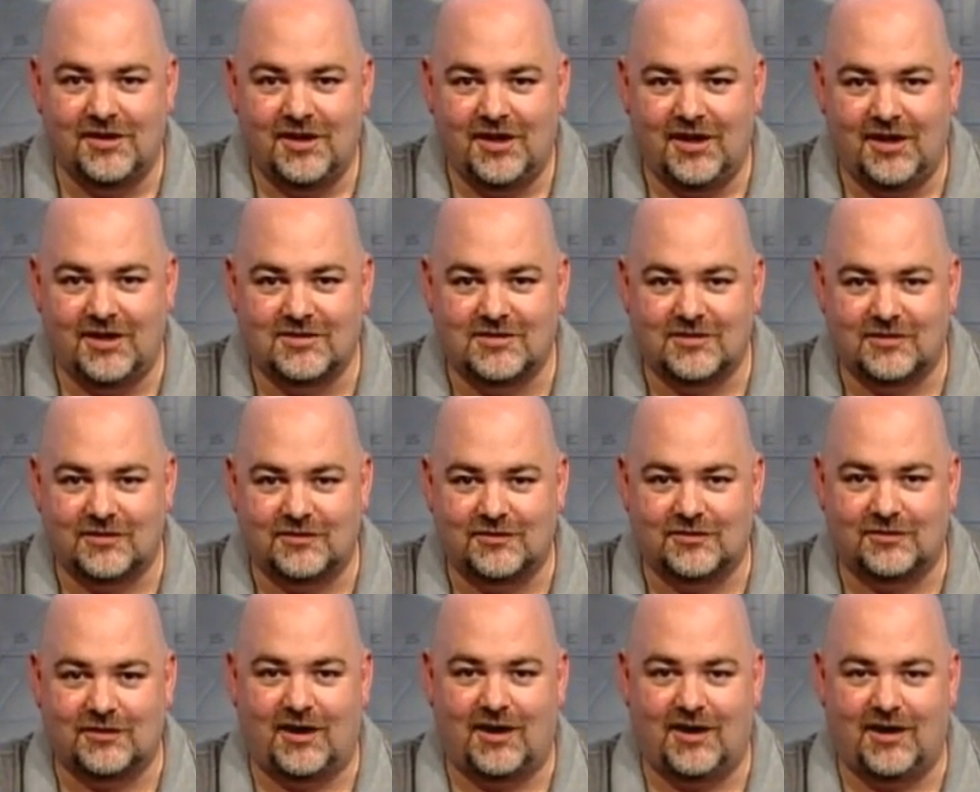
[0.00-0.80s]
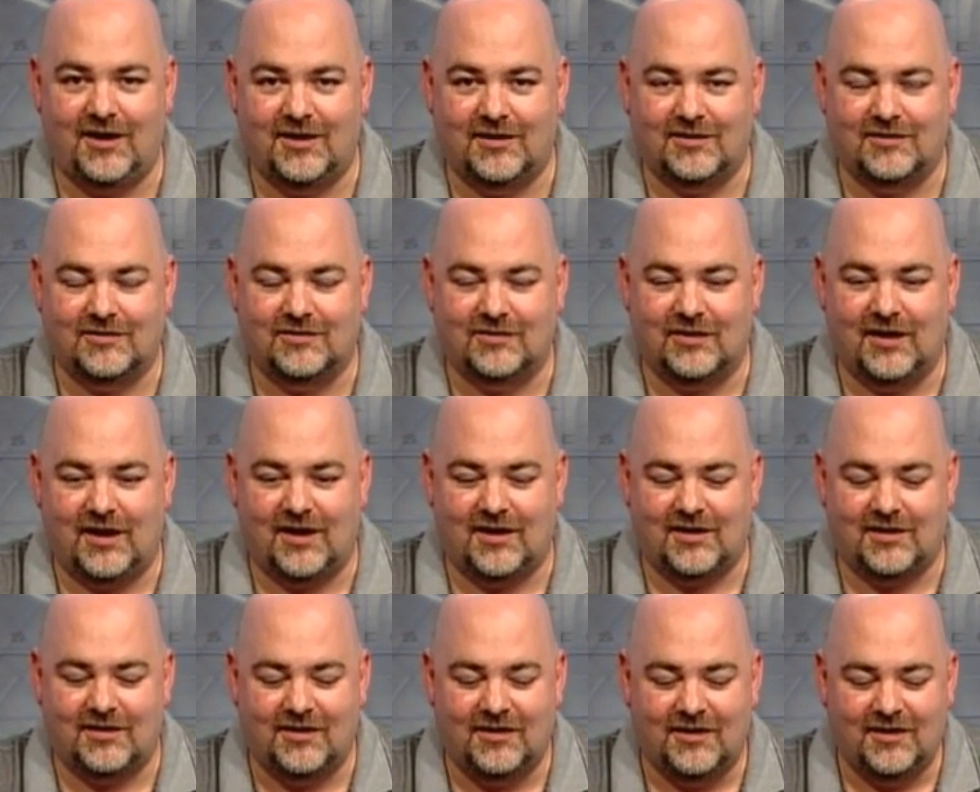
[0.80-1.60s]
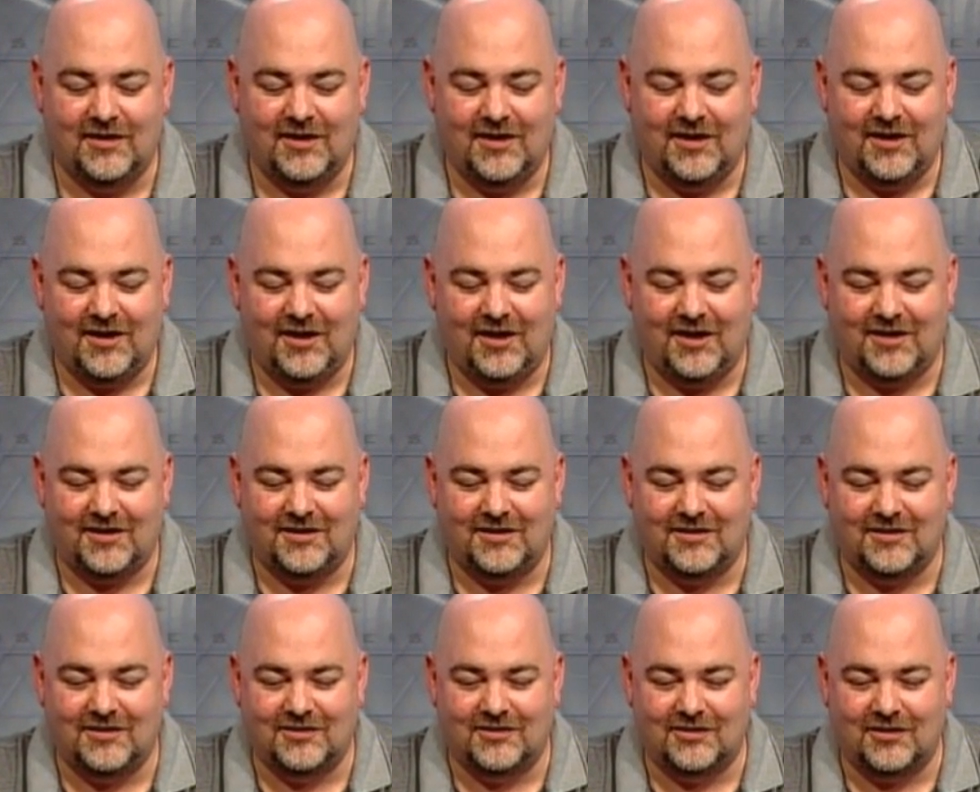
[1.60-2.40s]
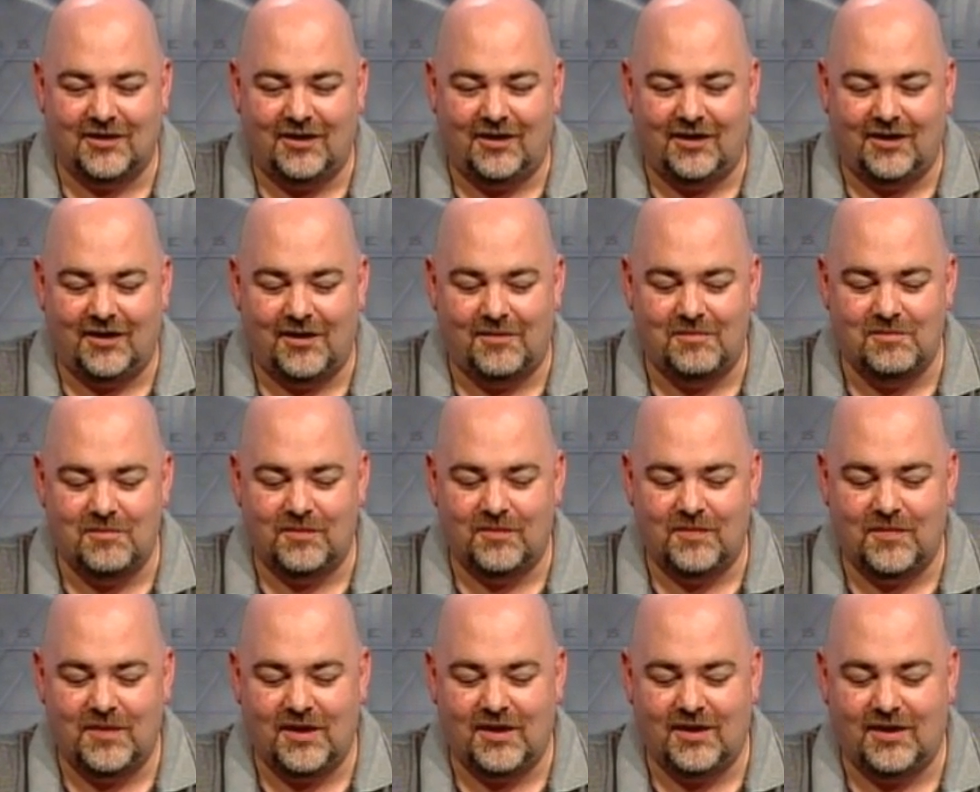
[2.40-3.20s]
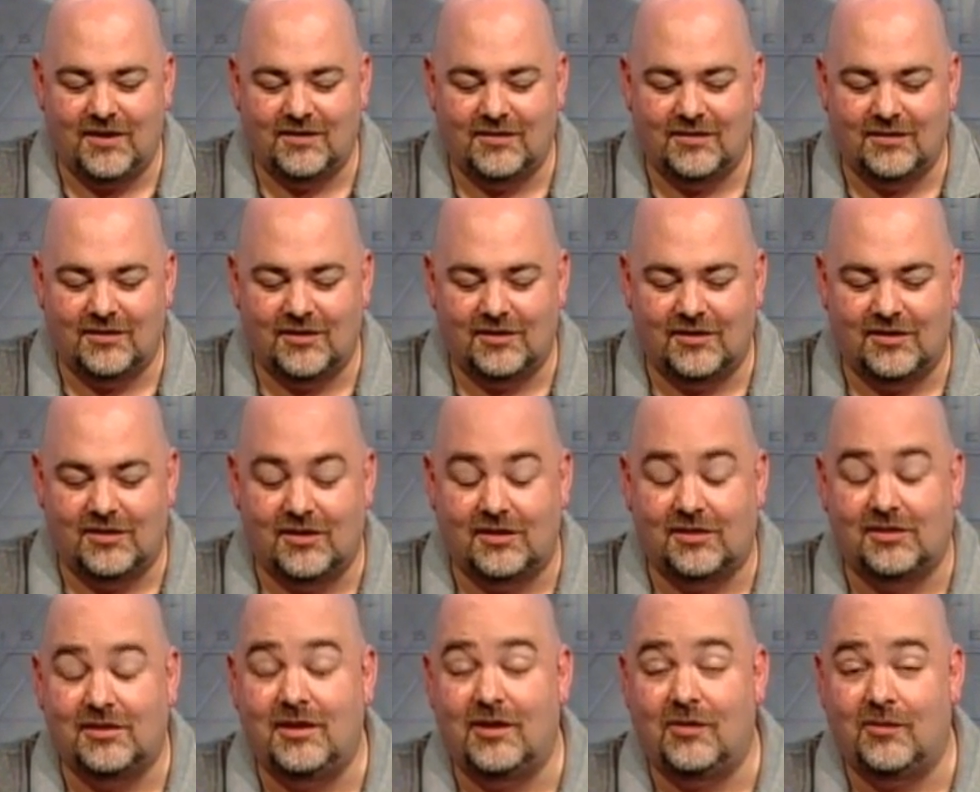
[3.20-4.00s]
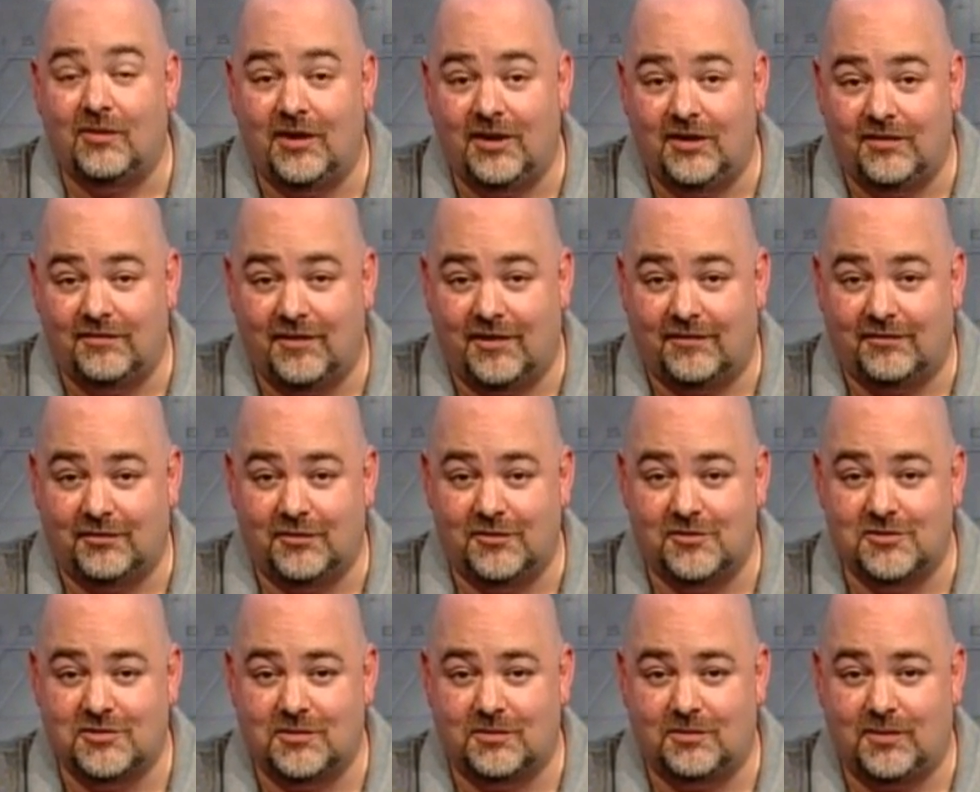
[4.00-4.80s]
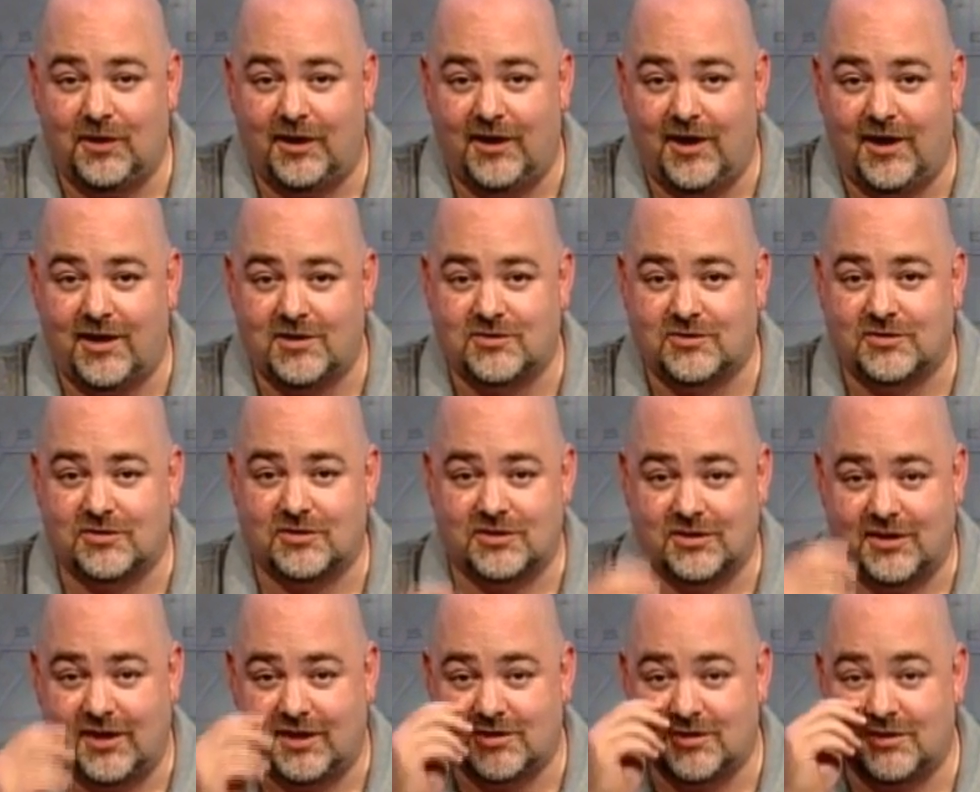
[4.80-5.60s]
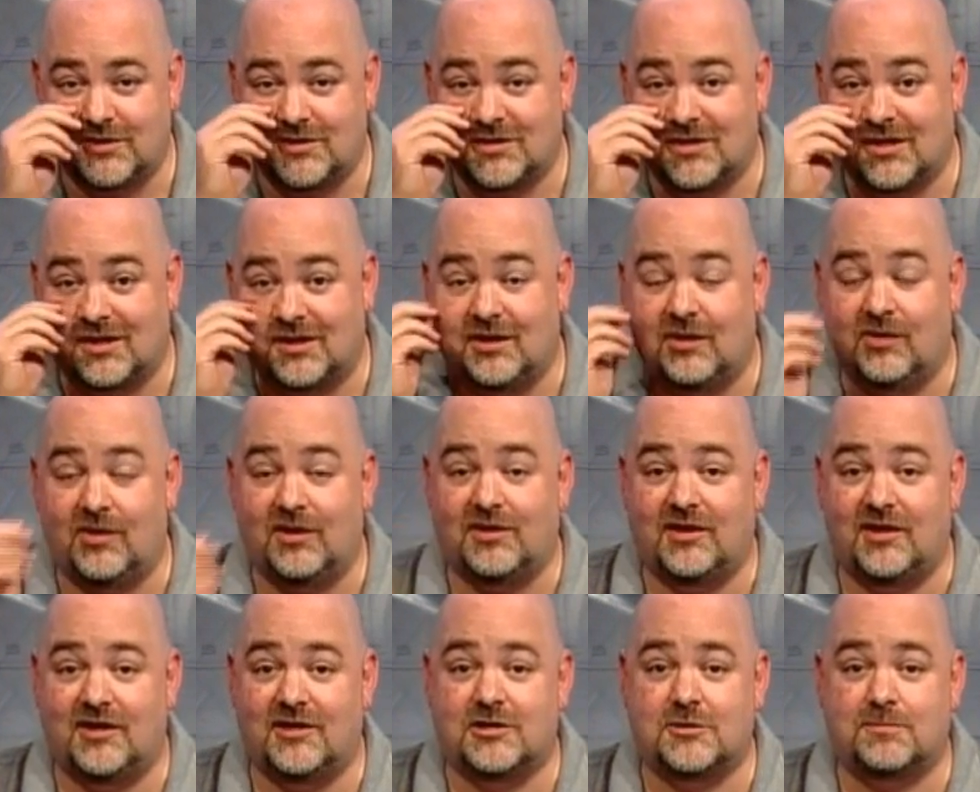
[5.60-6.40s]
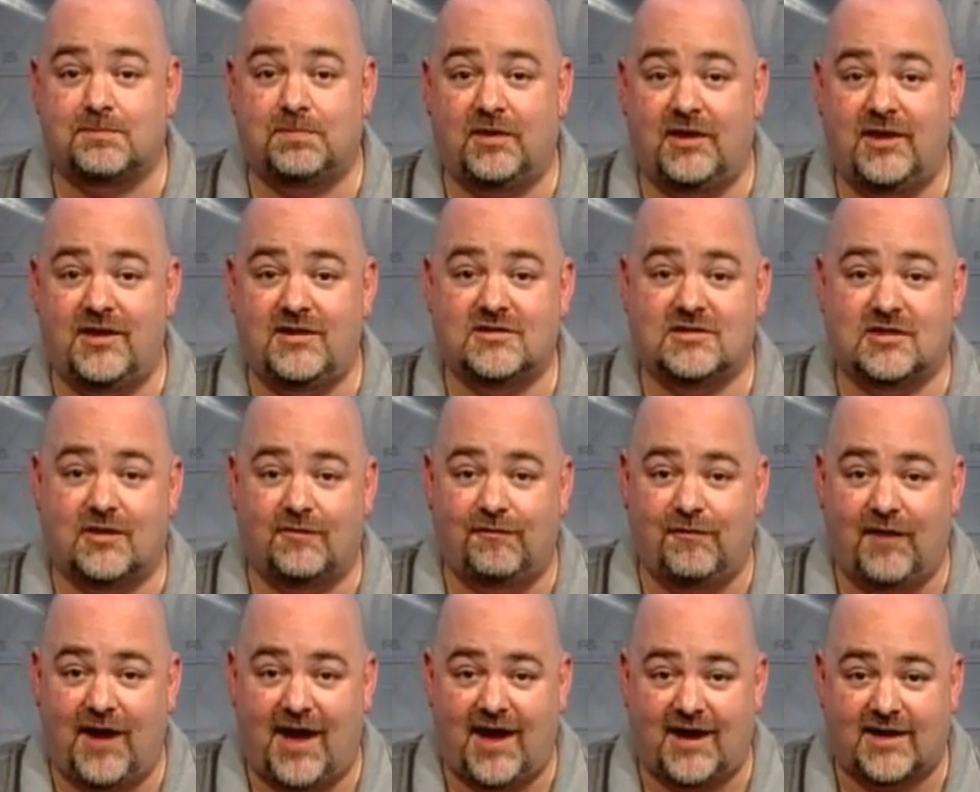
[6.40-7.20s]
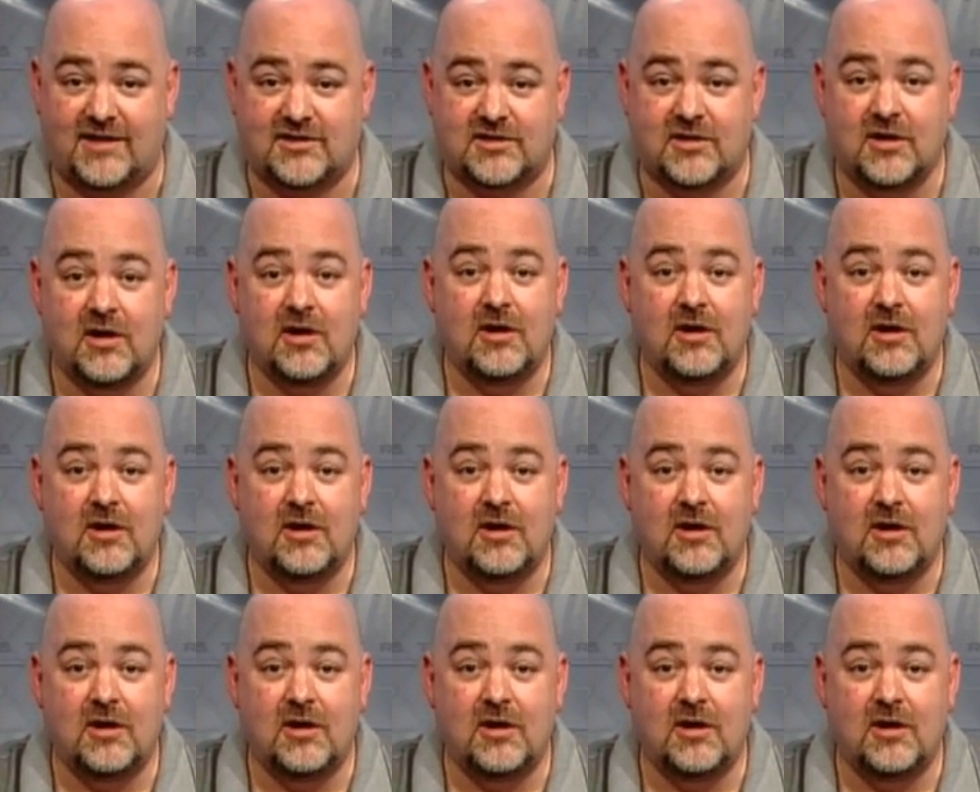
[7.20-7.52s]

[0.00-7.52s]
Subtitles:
It's a science, and it is the theory of evolution by natural selection is the theory that explains the facts,